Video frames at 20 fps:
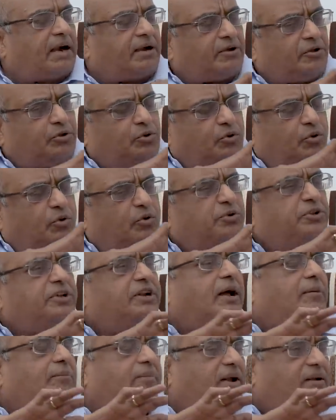But huge
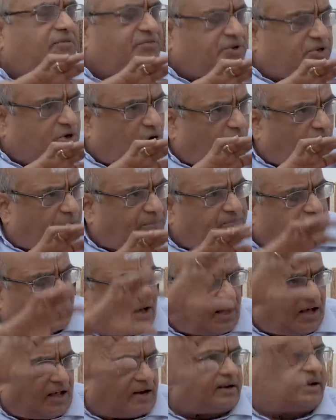number of jobs
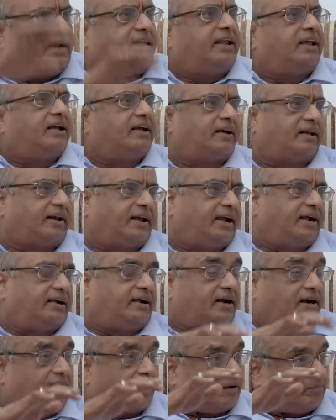are getting
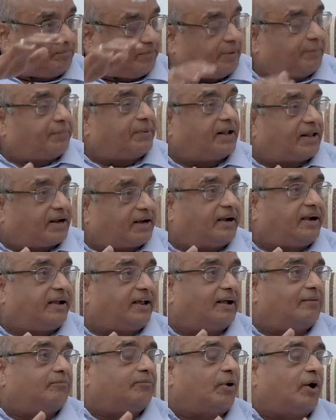created and people are
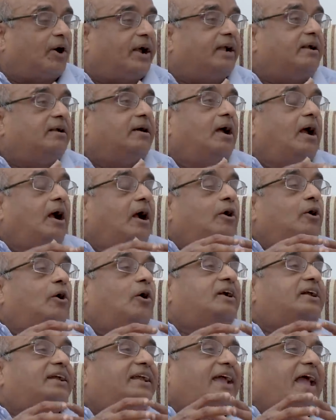getting employed,
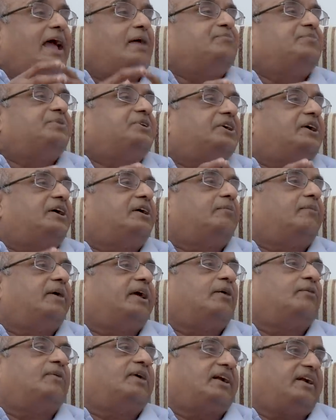not captured
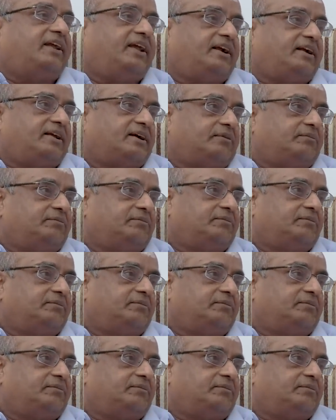by our data.